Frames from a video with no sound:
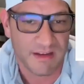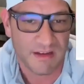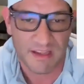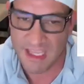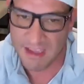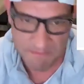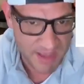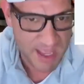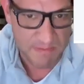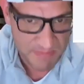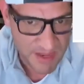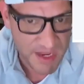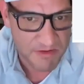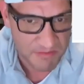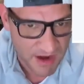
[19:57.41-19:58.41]
It may
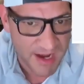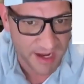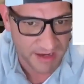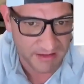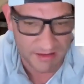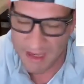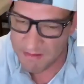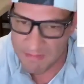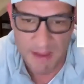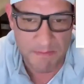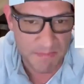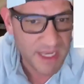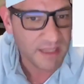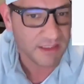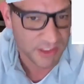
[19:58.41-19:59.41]
be right. It may
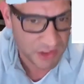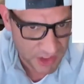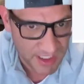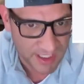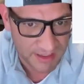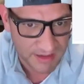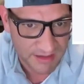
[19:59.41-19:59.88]
be legit.